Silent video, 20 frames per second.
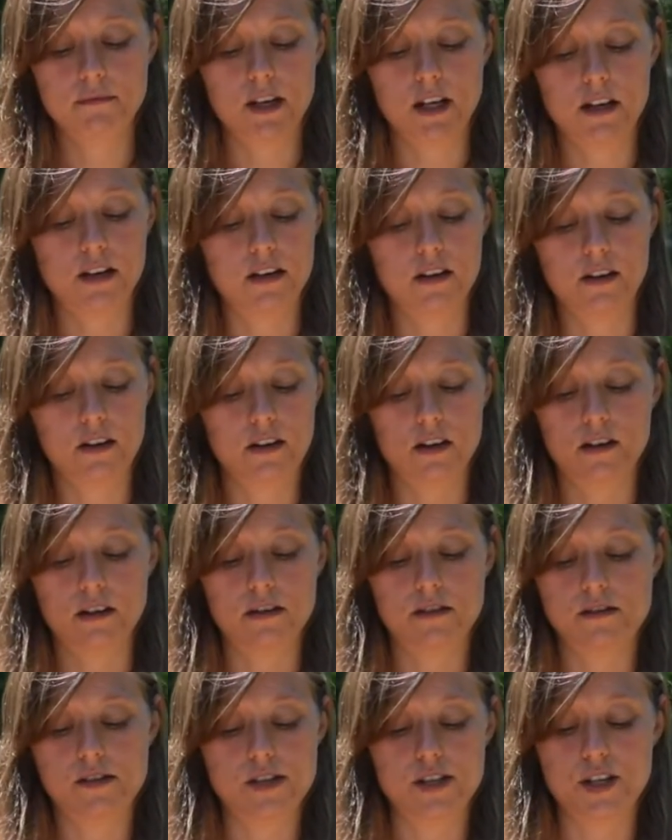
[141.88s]
but you
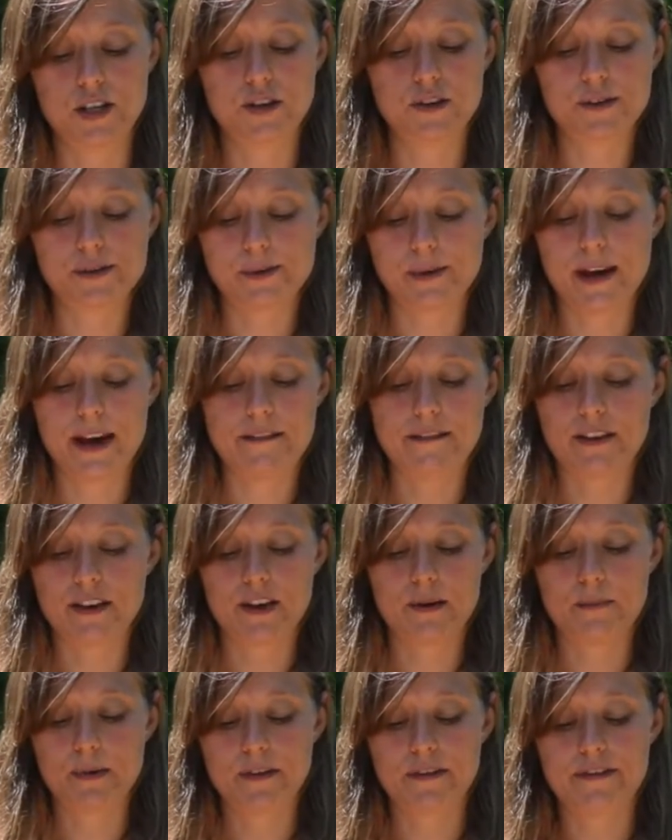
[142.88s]
can use whatever
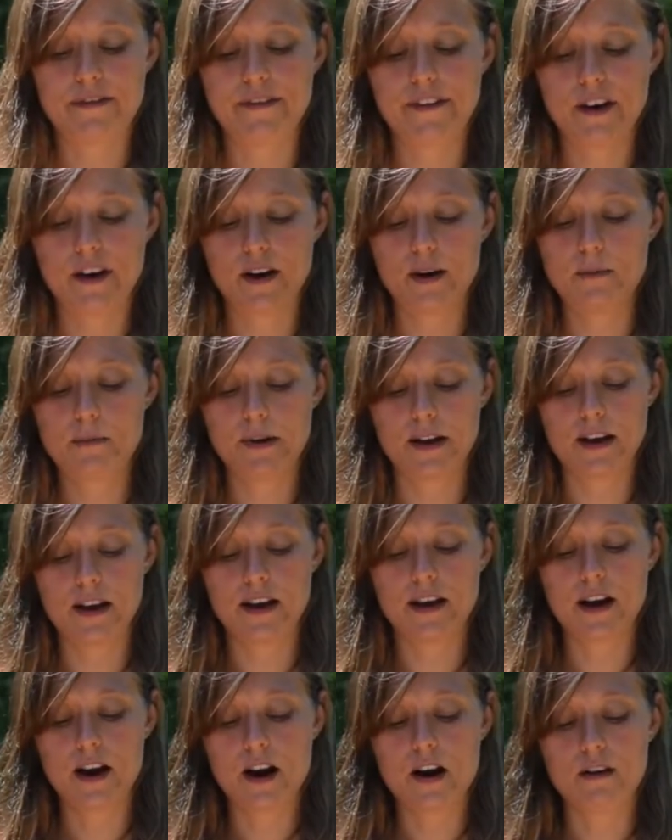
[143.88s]
you prefer, but
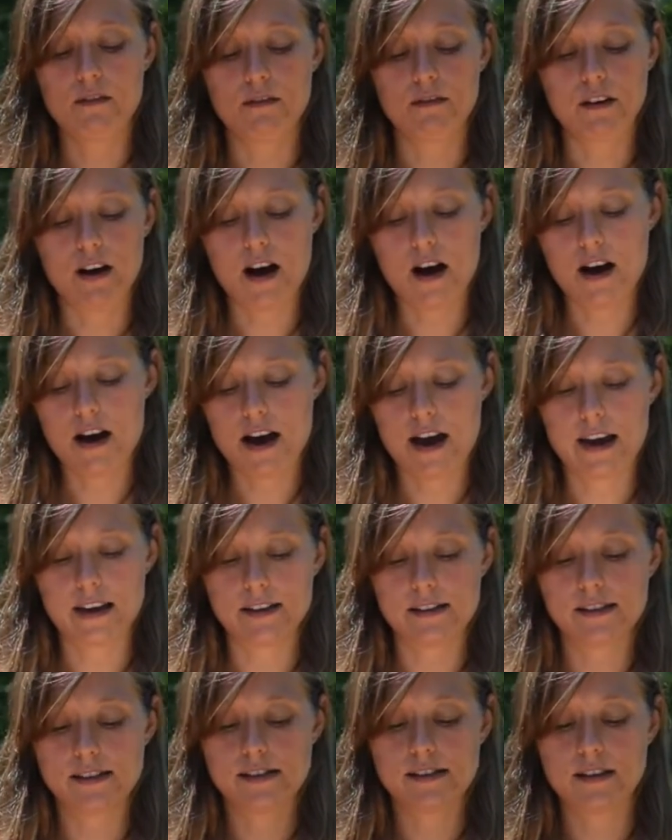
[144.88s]
raw
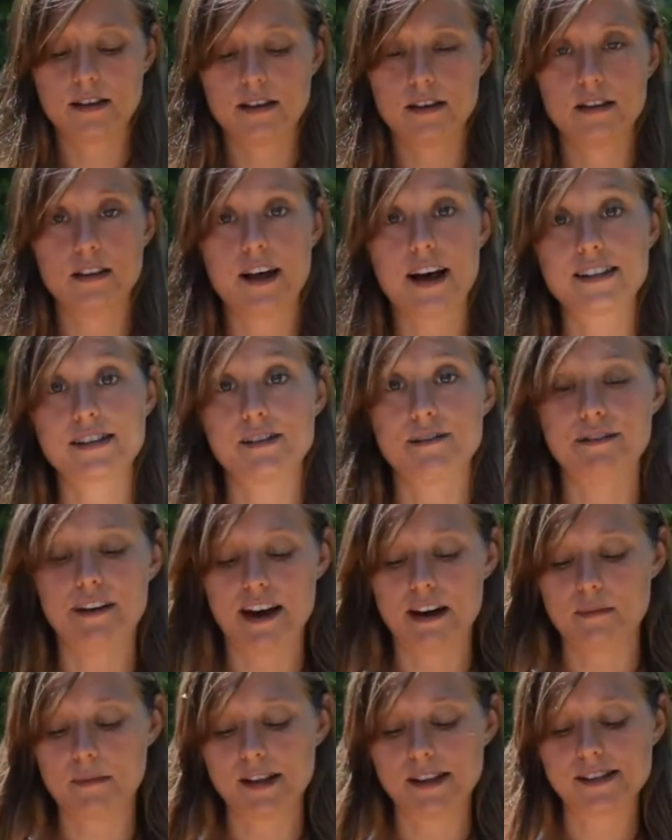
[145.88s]
has lots of
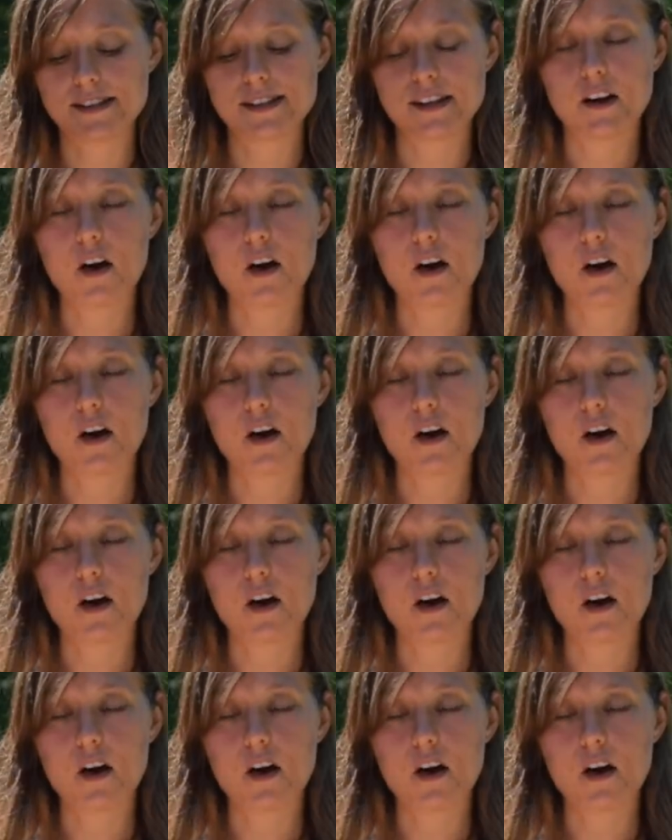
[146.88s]
vitamins